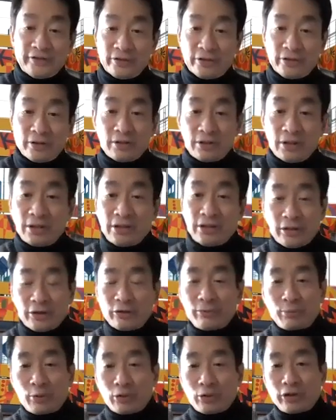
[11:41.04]
another
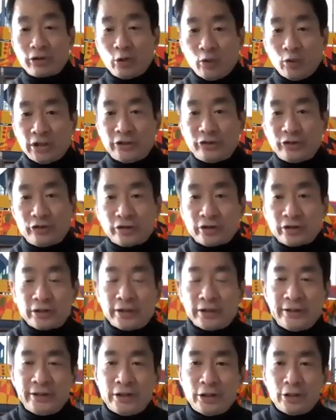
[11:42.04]
important question,
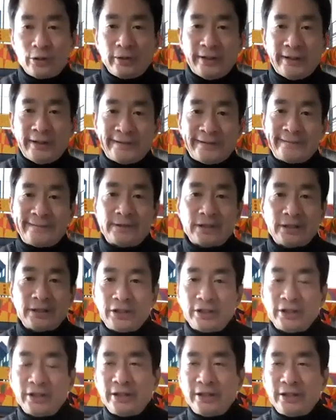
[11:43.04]
you know, and
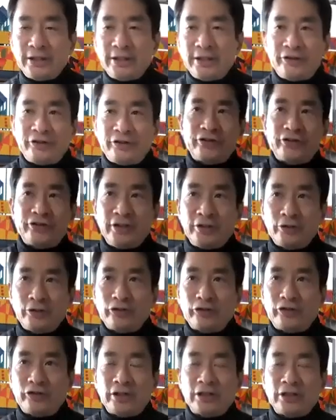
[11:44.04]
it's
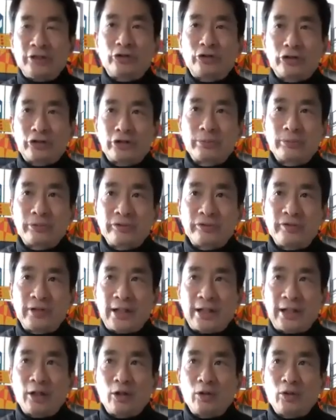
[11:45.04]
interesting in terms of
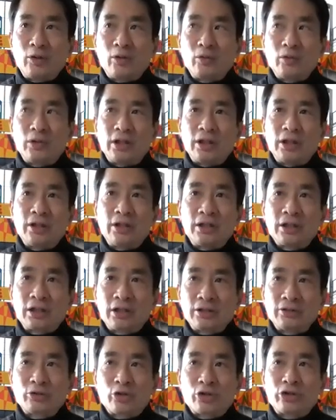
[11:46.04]
how
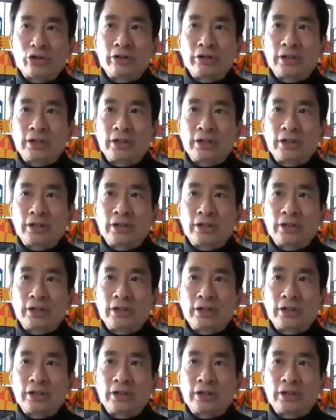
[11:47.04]
culture and